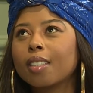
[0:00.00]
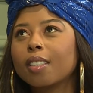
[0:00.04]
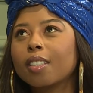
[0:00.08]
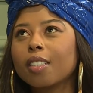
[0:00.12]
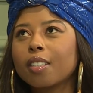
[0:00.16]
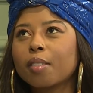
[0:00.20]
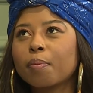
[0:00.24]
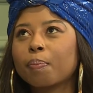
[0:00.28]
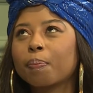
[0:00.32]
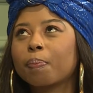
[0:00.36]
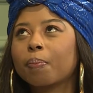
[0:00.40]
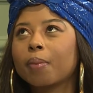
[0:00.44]
and
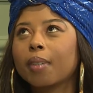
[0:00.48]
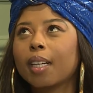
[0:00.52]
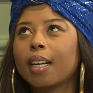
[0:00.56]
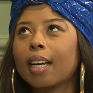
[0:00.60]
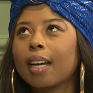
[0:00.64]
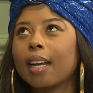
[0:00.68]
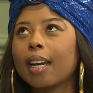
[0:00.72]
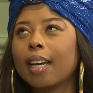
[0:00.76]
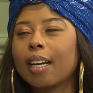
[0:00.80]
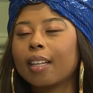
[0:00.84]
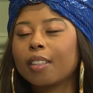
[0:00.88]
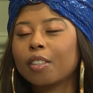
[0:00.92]
just
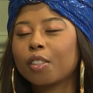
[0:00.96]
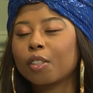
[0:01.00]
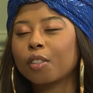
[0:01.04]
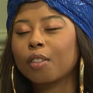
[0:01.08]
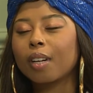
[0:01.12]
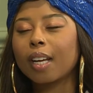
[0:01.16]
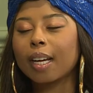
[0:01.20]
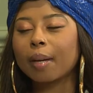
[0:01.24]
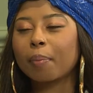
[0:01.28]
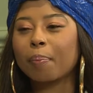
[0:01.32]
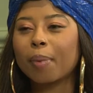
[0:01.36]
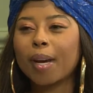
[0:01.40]
getting
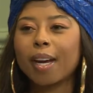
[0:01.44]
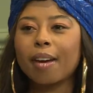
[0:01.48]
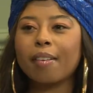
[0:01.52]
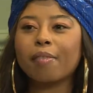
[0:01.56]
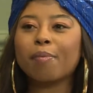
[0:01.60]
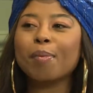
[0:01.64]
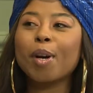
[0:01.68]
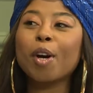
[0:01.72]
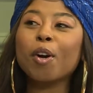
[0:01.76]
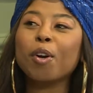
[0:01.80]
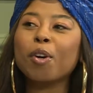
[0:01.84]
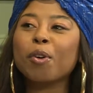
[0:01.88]
to, like,
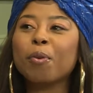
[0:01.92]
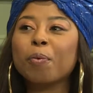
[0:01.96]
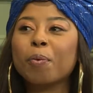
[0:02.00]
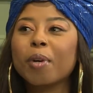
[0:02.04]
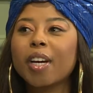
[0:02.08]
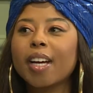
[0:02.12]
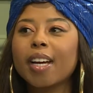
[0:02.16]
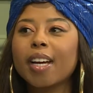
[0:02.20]
pave my own